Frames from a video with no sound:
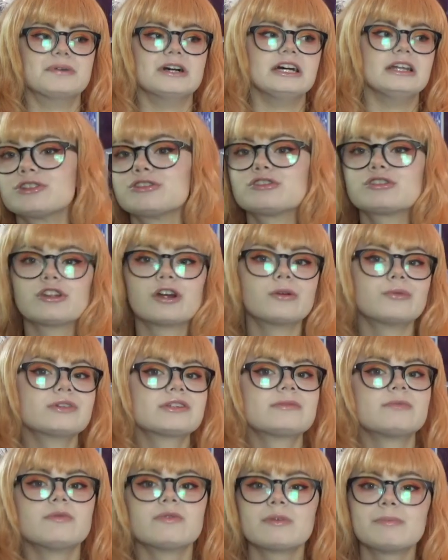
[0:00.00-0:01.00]
but start
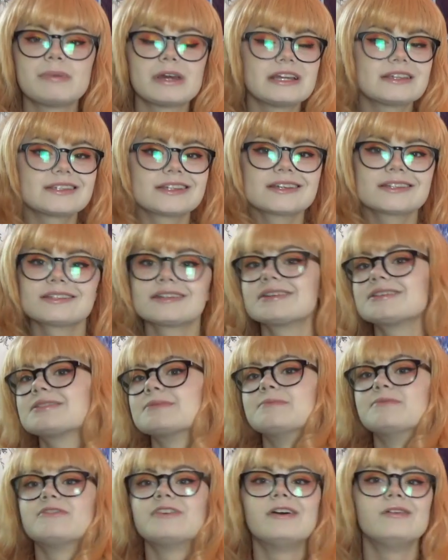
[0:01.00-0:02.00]
with some of the basics, like
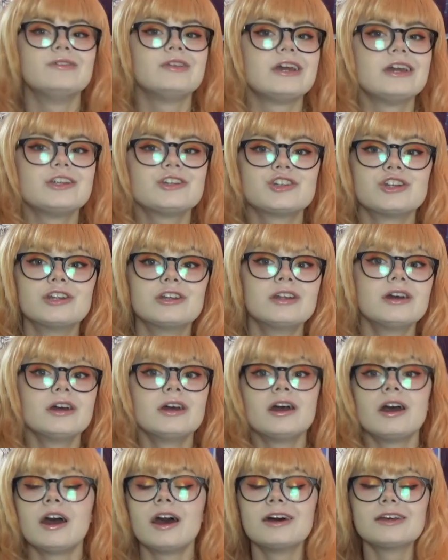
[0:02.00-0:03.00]
some foundation,
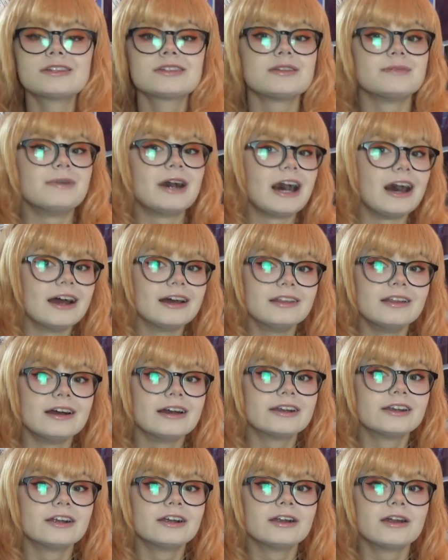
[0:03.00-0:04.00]
some
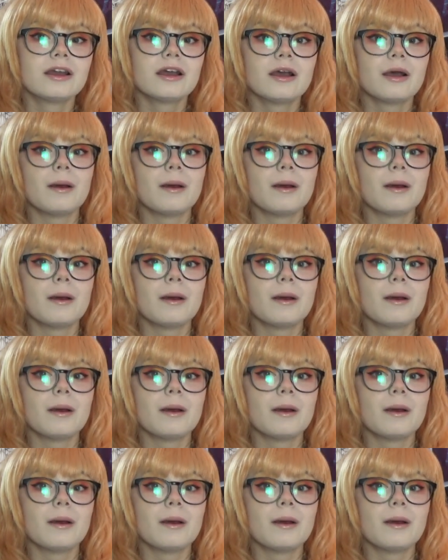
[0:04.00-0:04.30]
eyeliner,